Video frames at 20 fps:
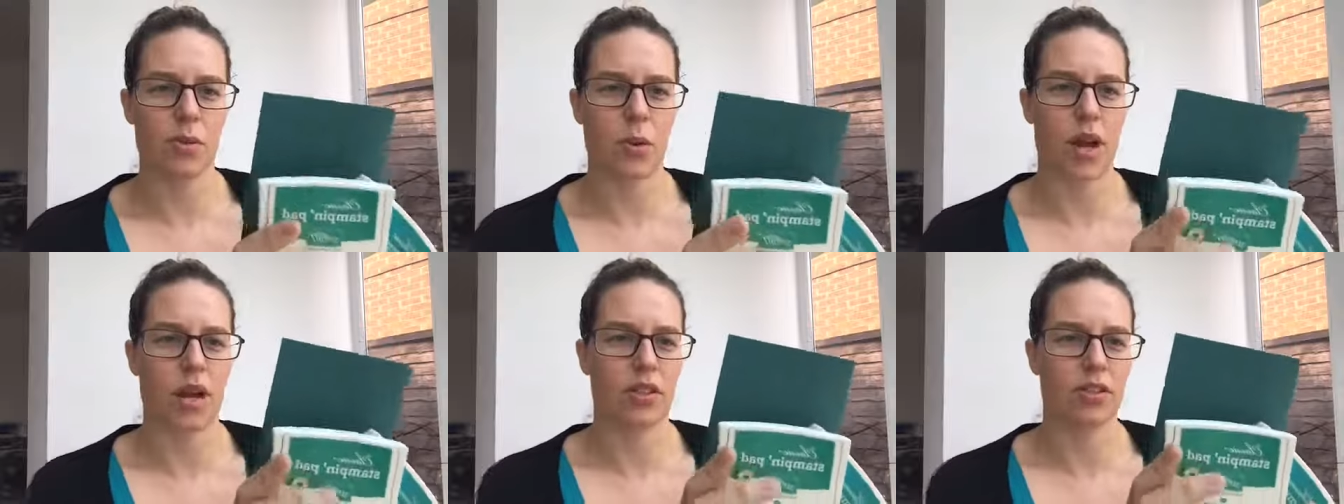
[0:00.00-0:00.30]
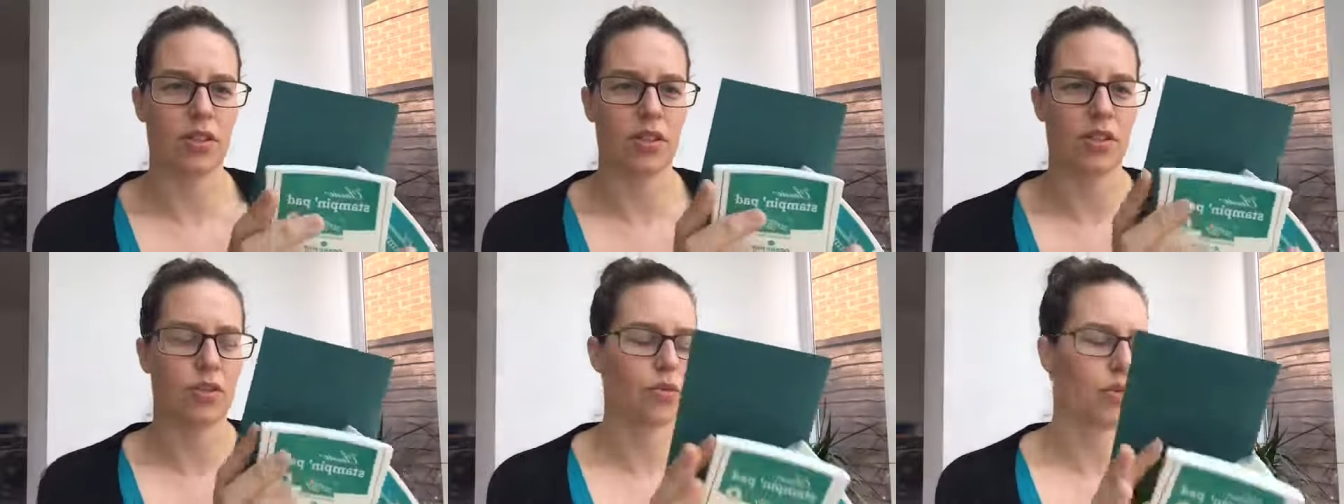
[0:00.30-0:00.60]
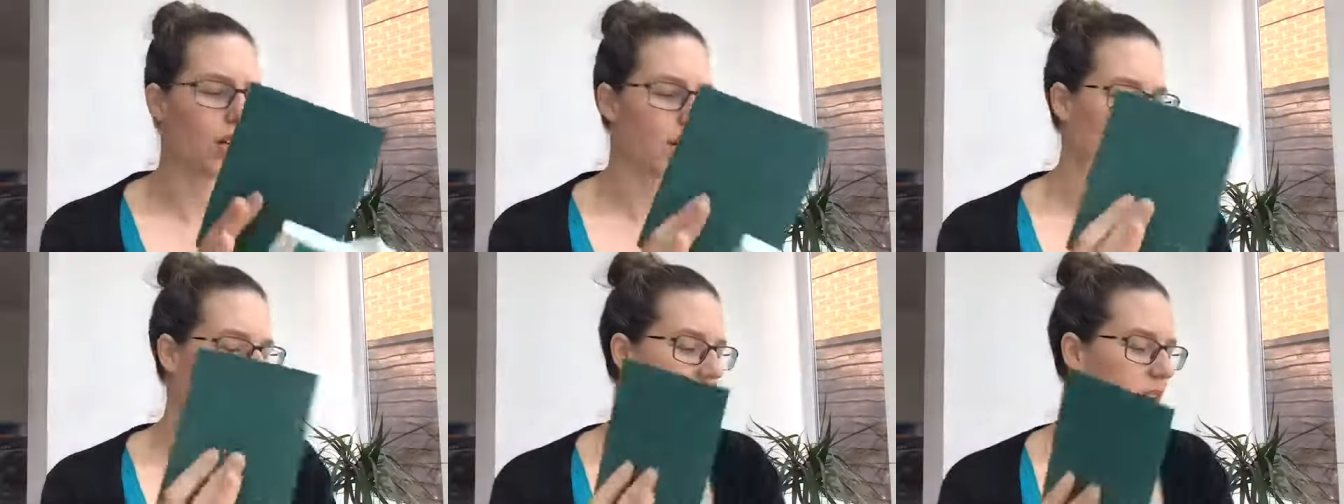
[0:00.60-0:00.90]
well, so it's a
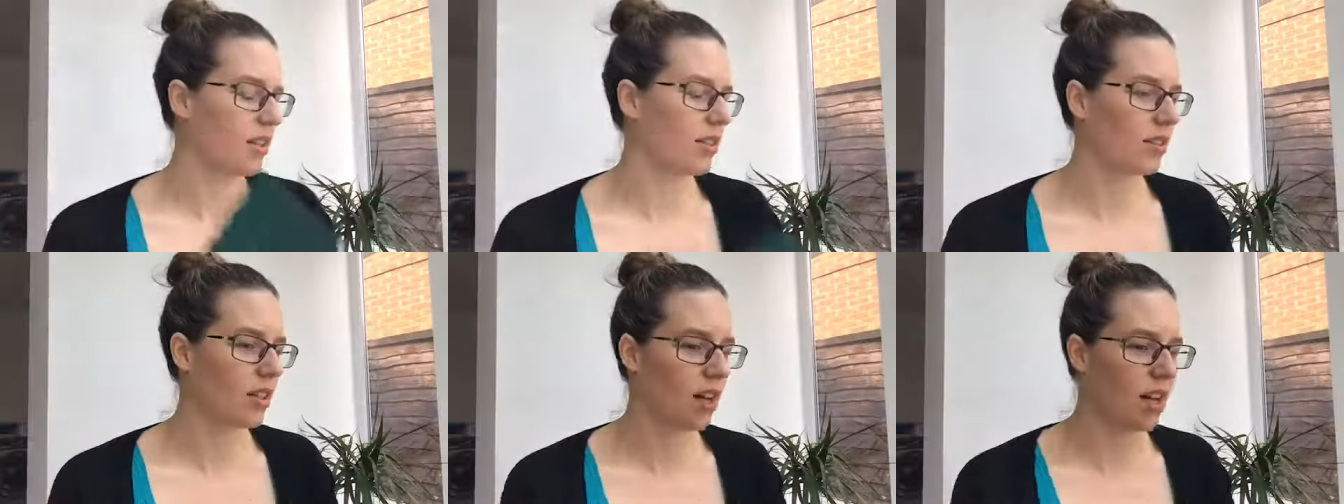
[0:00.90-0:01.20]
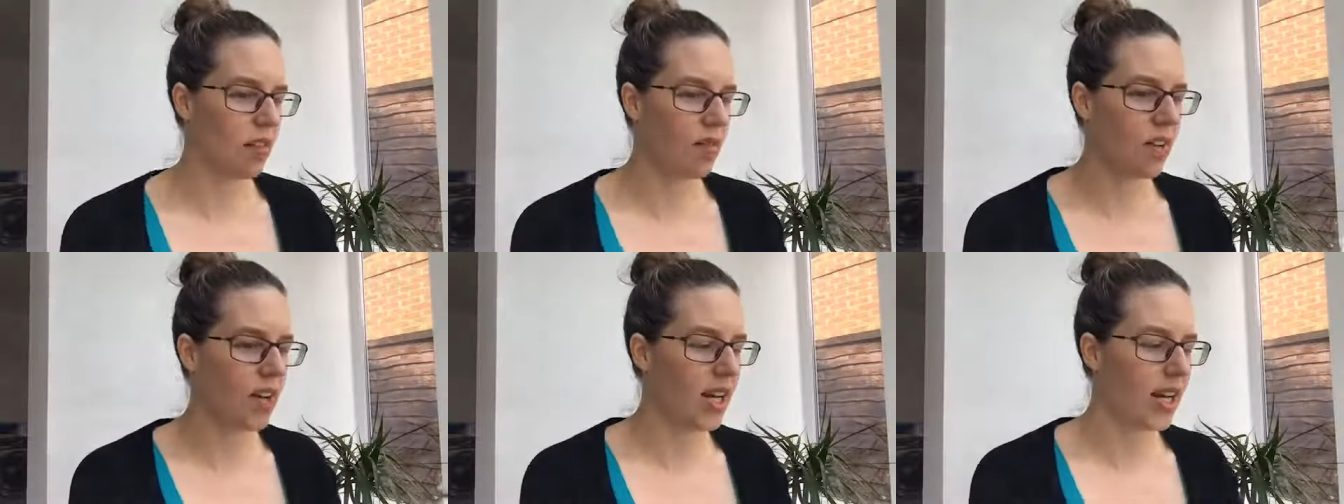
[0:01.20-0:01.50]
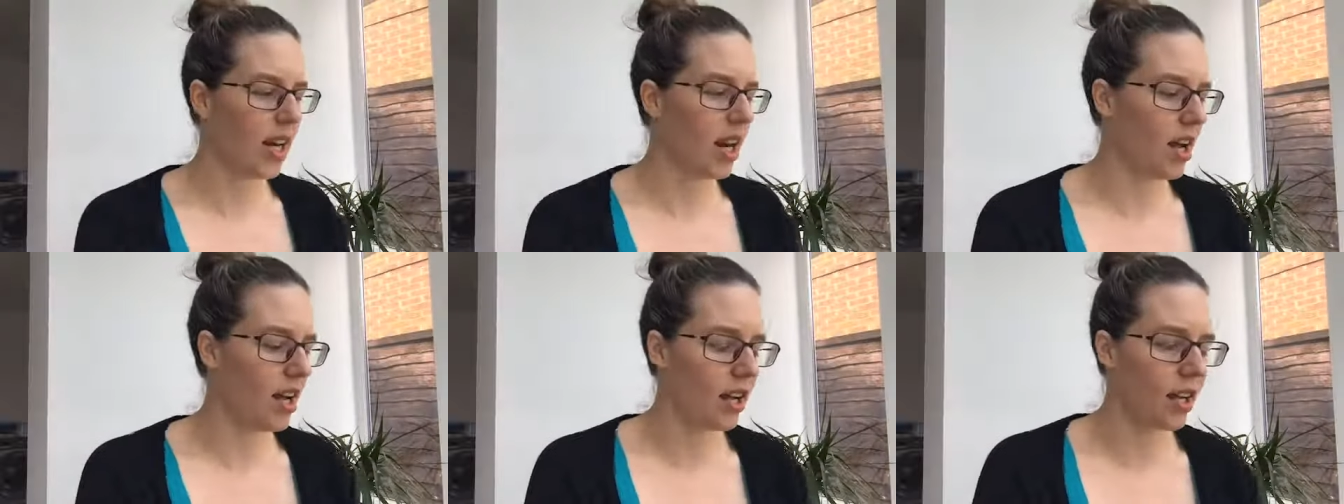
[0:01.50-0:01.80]
really nice colour. I
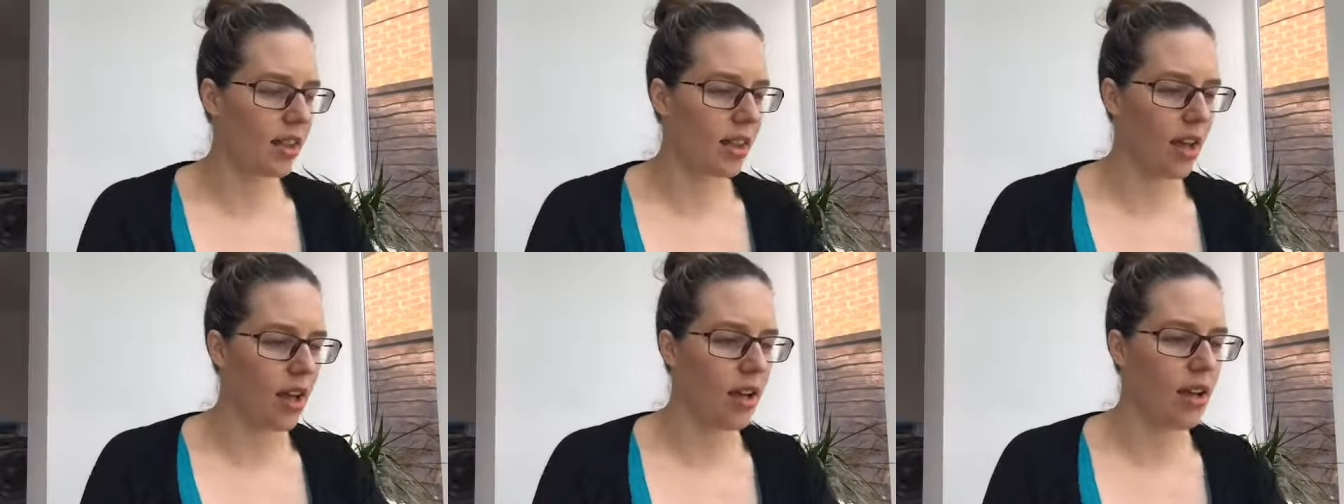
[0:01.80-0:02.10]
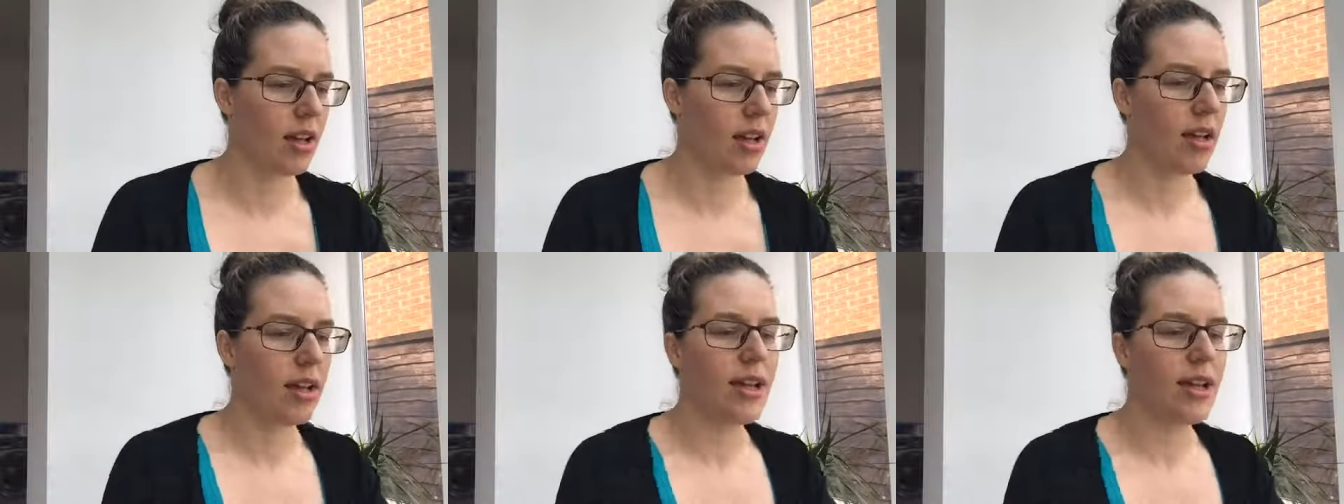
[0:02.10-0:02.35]
really like that.